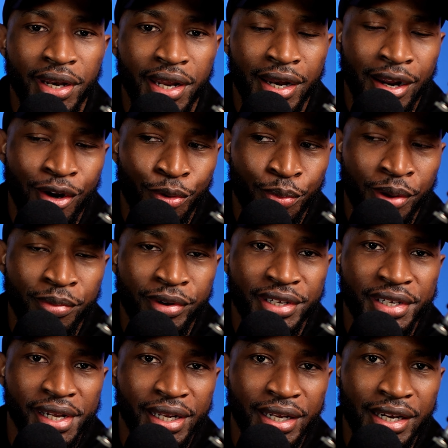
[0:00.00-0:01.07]
And I remember
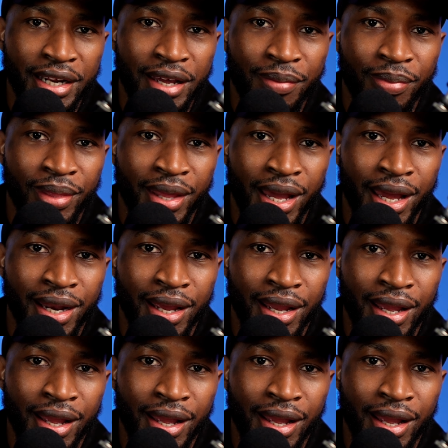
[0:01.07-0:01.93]
telling him that